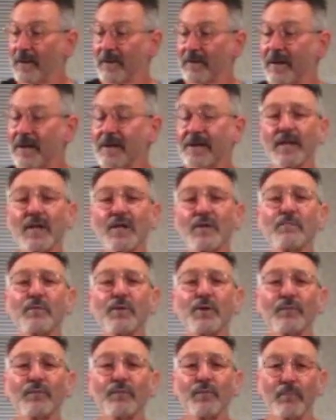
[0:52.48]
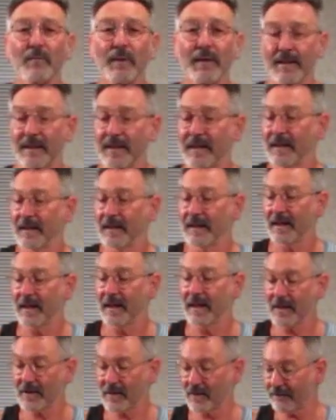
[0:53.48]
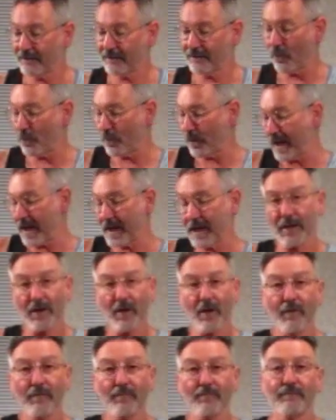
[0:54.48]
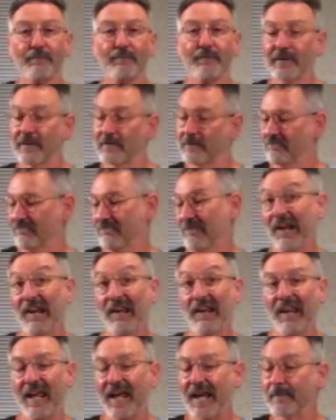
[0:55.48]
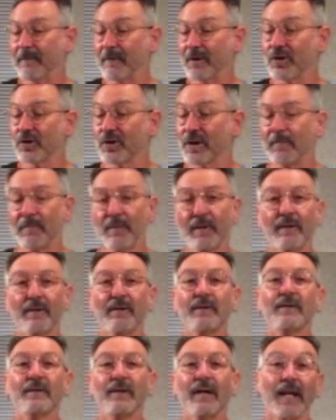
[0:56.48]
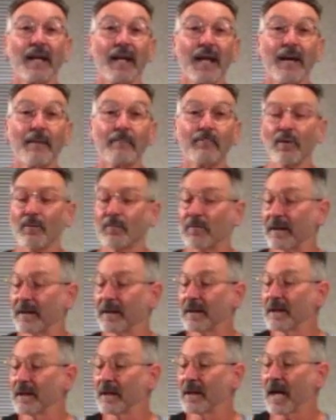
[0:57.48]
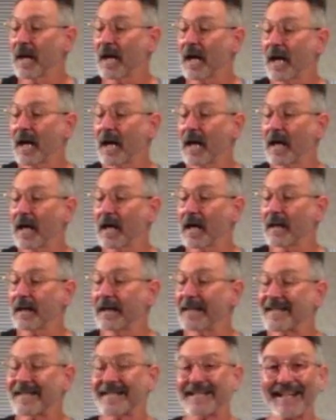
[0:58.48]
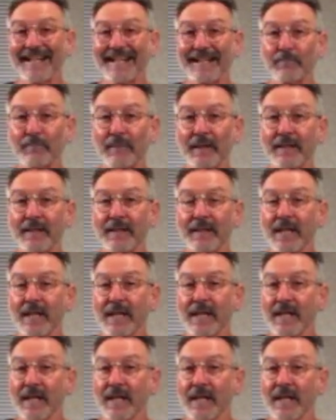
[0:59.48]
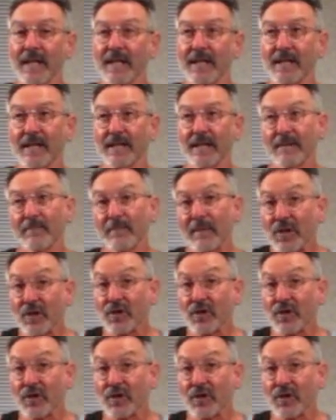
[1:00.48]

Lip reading: This is beautiful meat. It's the foreleg of a lamb, a sheep, a lamb probably. It's dark meat. It's a bit